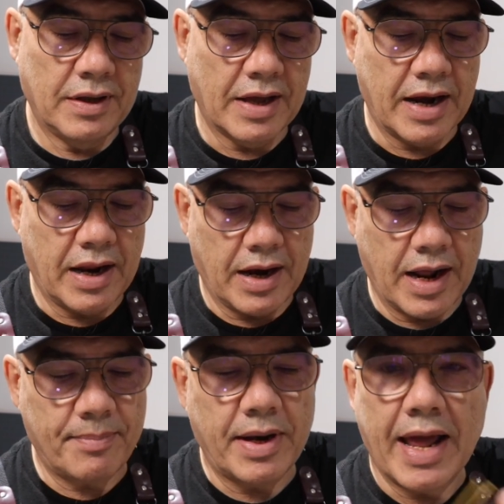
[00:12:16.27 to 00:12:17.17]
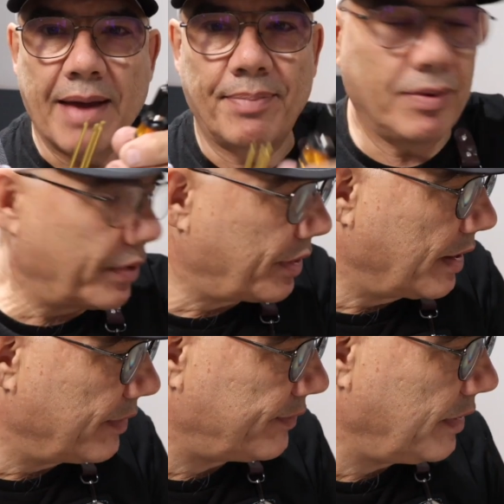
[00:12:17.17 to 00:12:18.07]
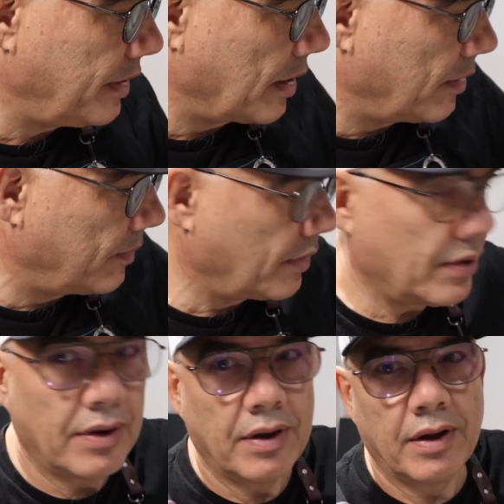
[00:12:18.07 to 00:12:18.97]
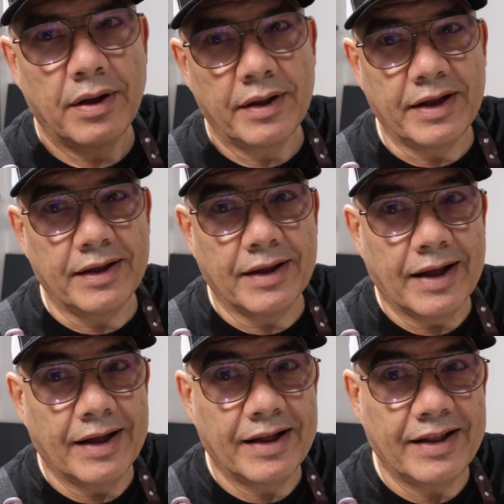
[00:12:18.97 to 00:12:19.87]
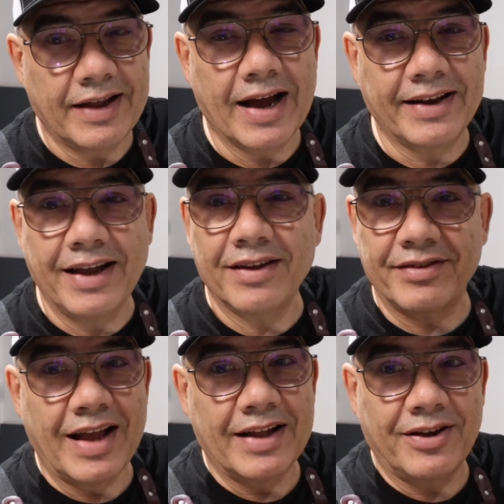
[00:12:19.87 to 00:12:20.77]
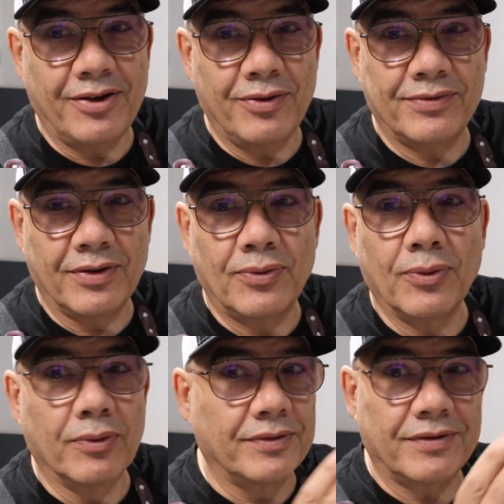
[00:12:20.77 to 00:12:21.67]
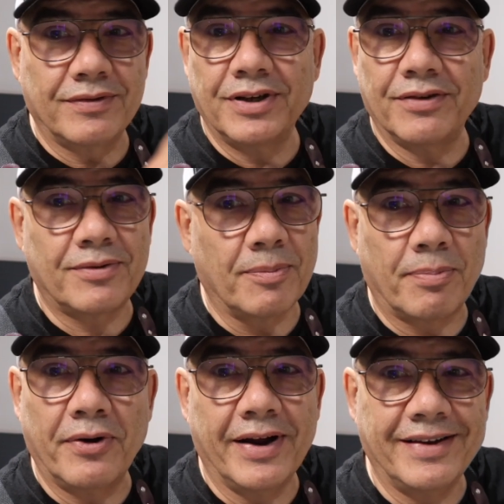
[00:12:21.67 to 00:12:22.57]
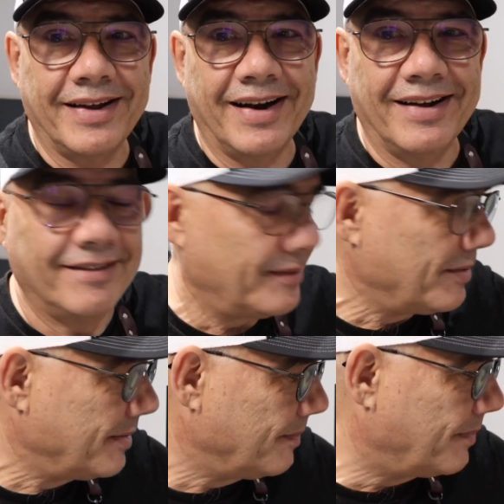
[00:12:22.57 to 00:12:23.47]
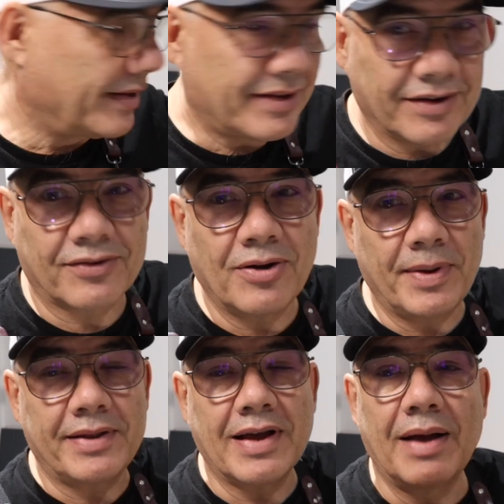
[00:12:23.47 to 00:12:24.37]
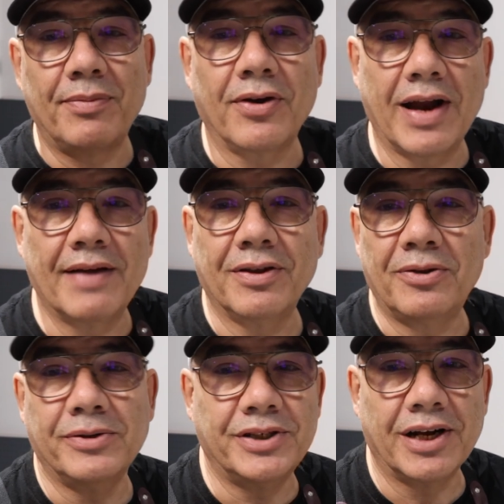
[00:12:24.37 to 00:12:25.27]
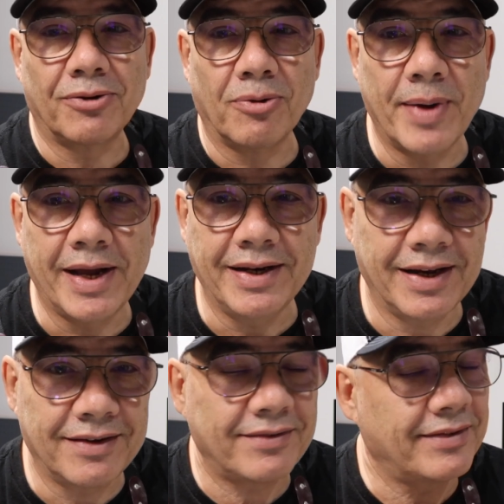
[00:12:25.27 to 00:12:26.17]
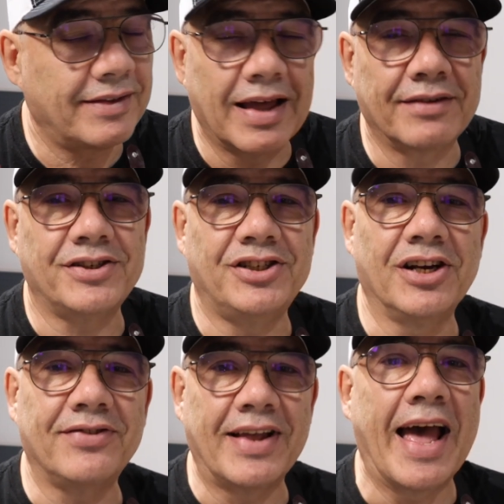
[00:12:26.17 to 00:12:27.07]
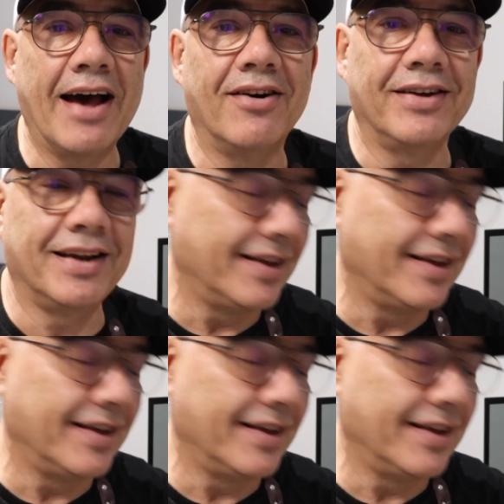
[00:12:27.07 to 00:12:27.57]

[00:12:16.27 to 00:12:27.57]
and I've been happy with this. The idea is not to use the tools just to print, but there's going to be times you're going to have to do general maintenance. That's just how it